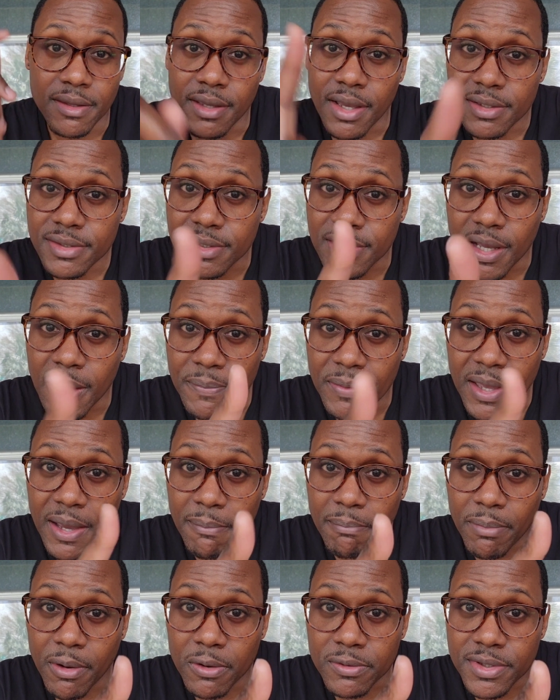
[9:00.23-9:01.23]
Y'all stop
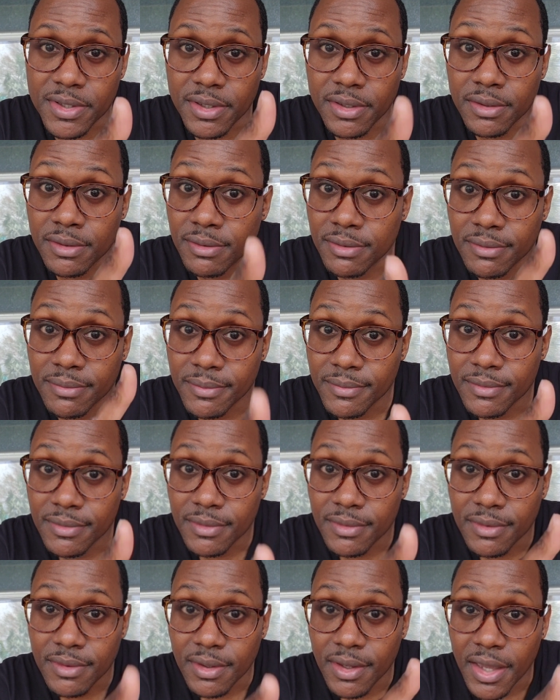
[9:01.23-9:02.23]
that boasting.
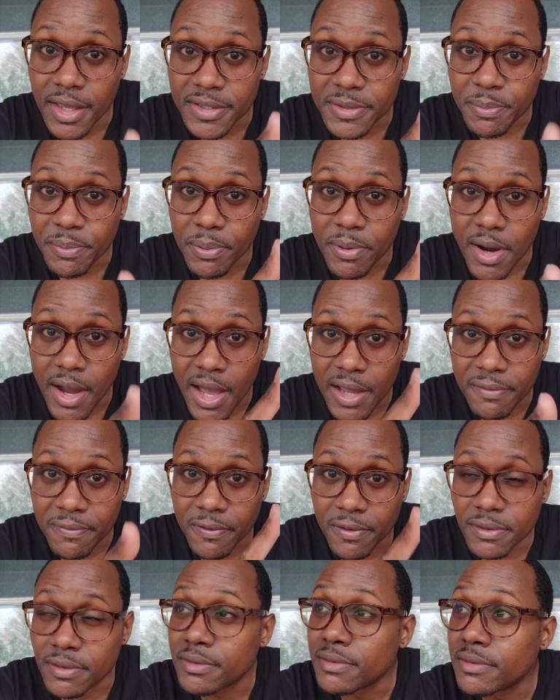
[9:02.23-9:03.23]
It's
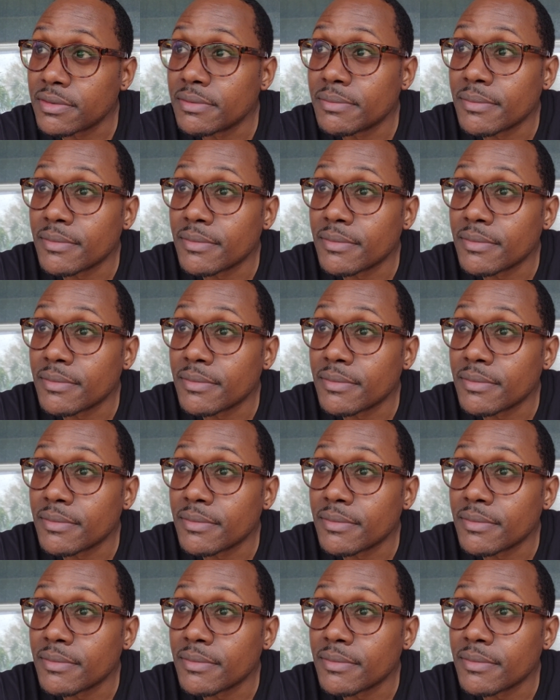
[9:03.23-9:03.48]
prideful.